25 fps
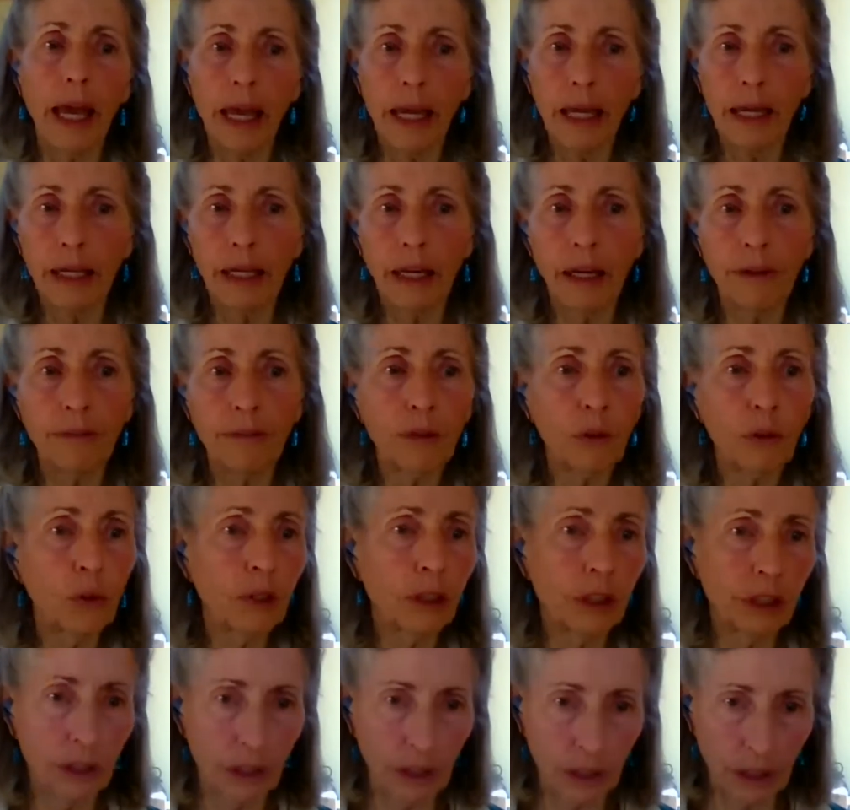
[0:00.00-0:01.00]
And of
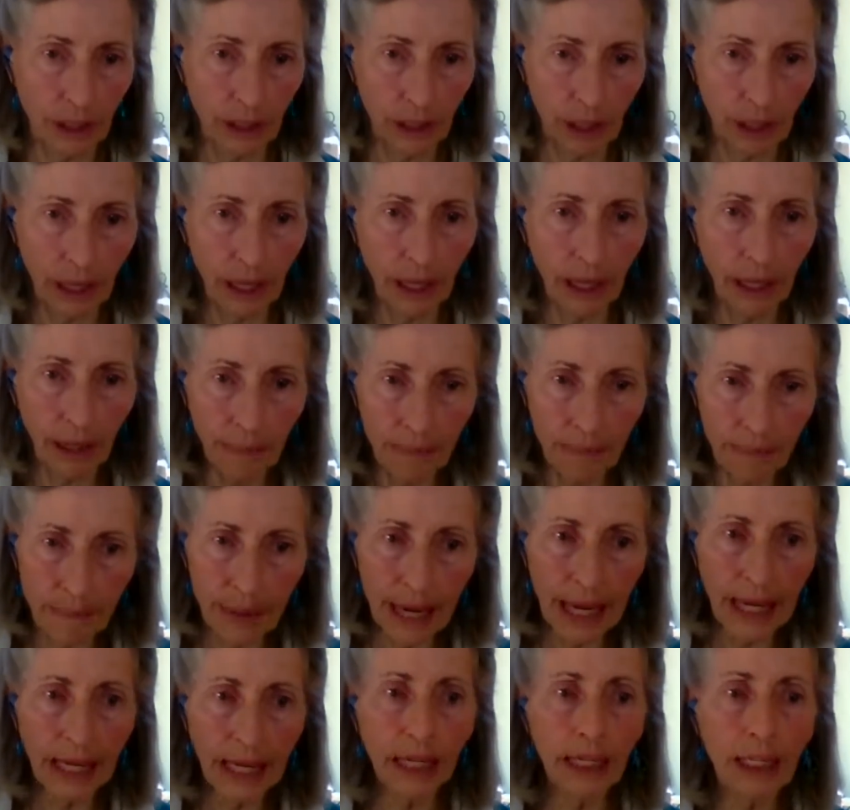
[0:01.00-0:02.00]
course,
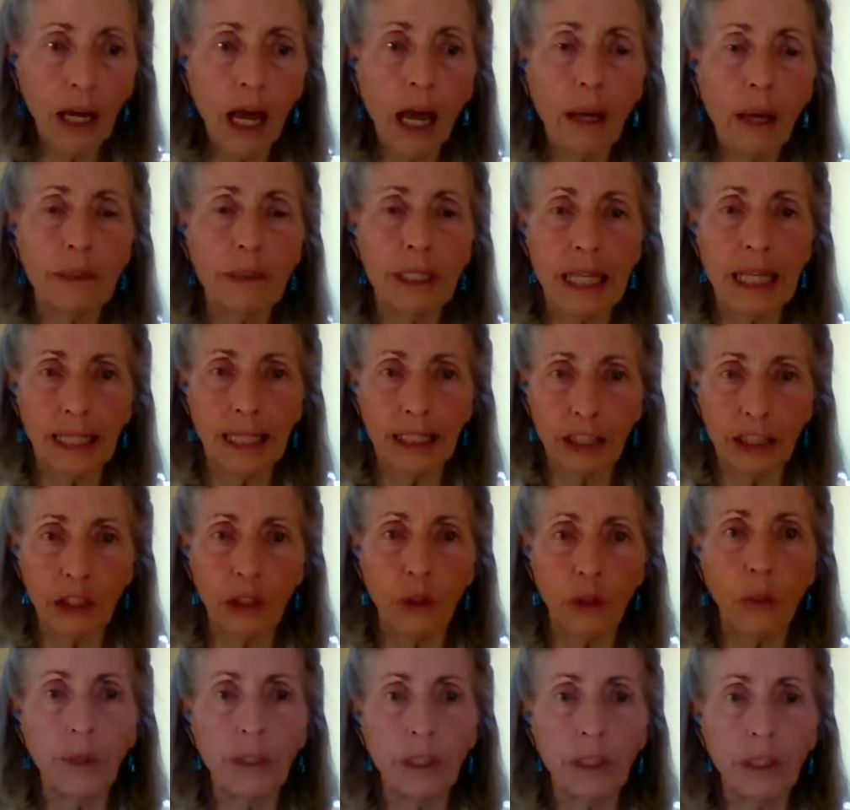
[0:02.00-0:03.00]
many times that's
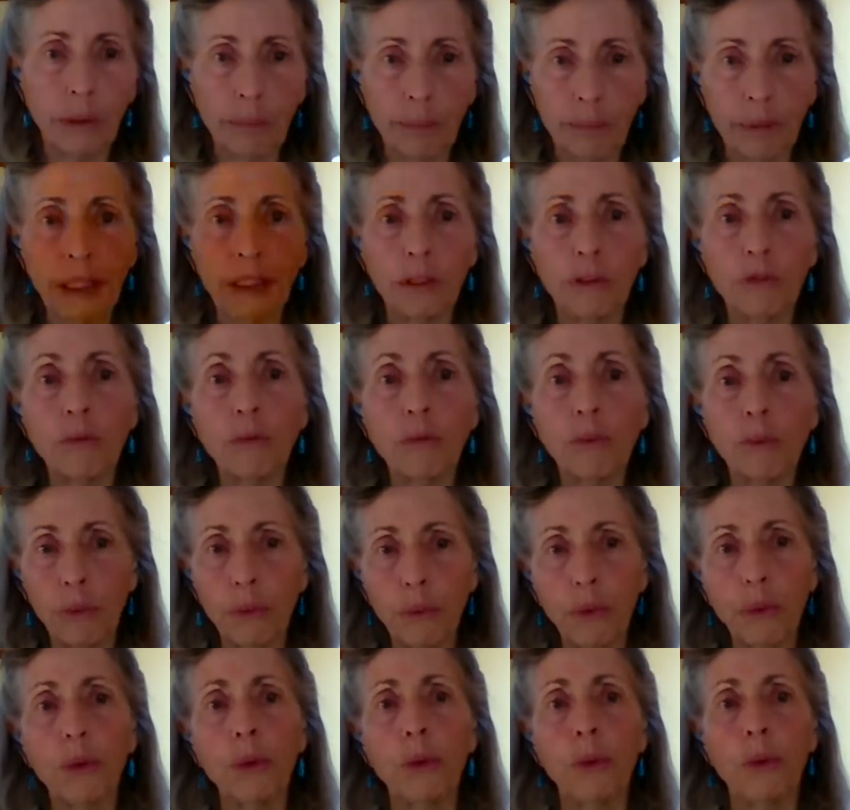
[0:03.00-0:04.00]
going to be
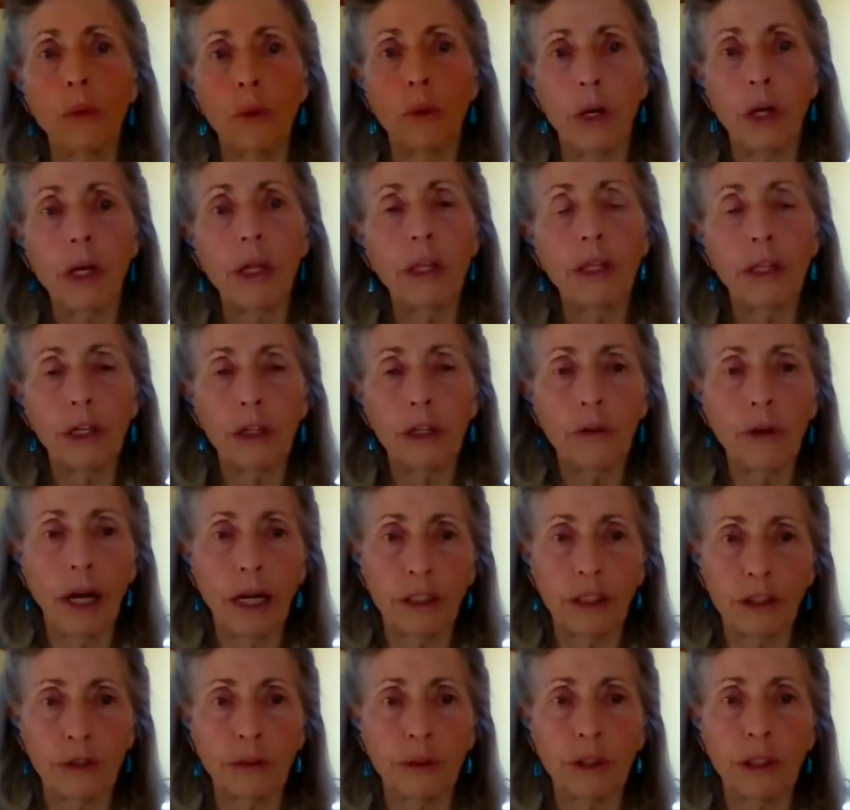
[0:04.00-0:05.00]
through the
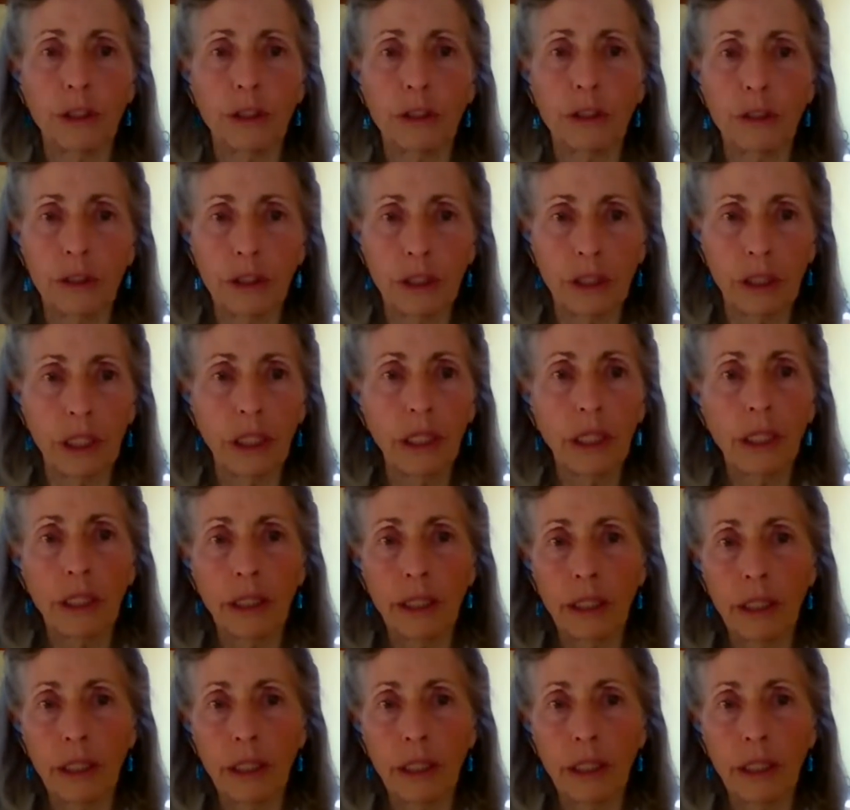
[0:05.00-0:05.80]
grassroots,